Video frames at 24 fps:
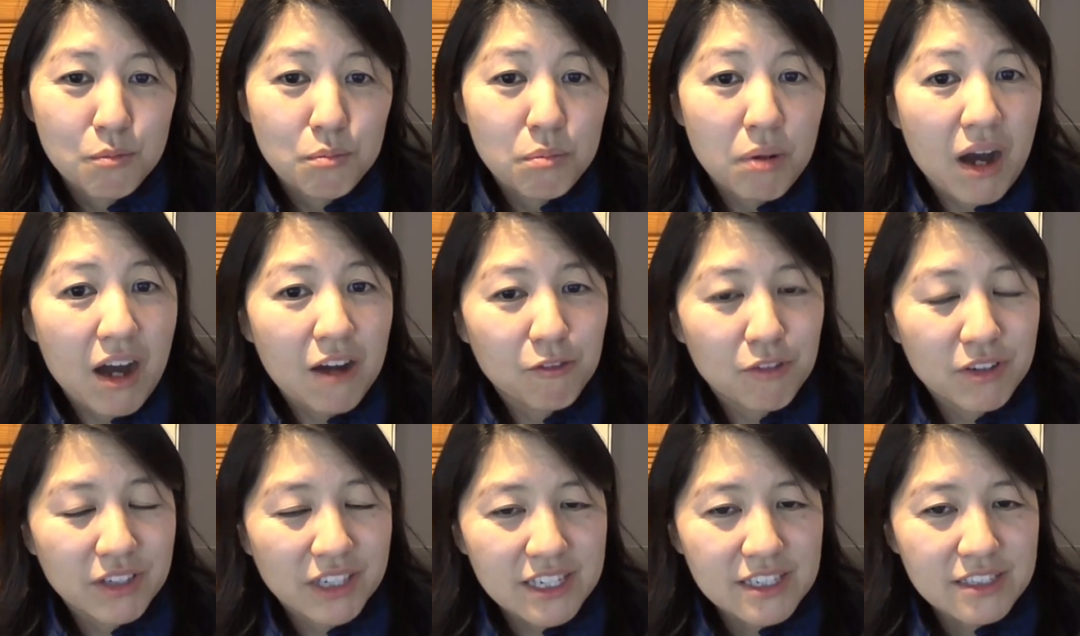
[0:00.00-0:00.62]

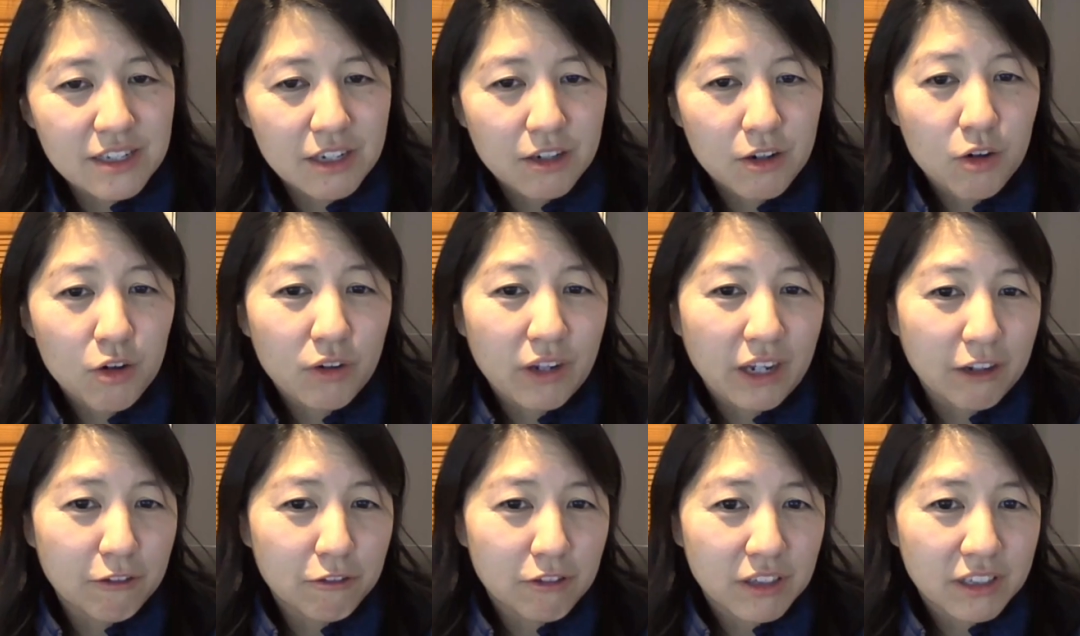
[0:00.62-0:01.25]
But when they said,
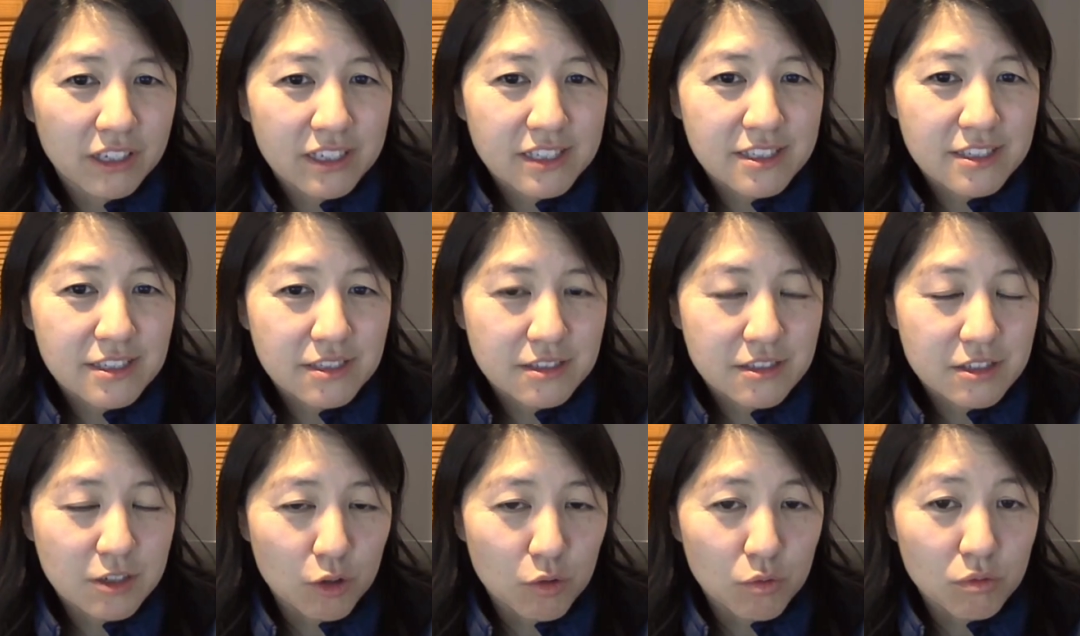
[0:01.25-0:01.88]
okay, well,
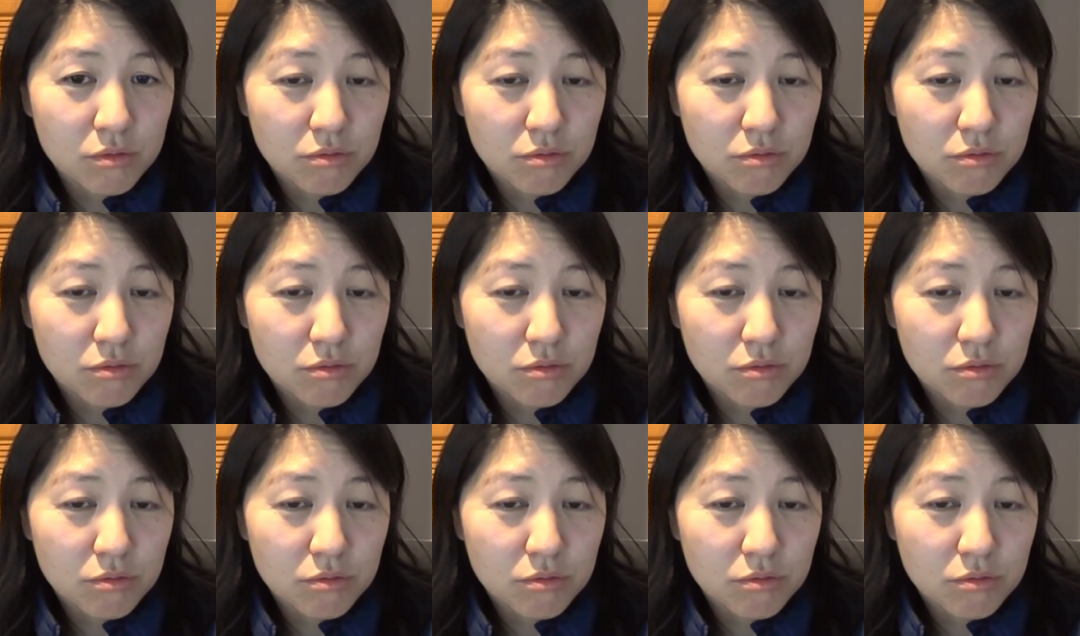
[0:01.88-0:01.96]
let's, you know,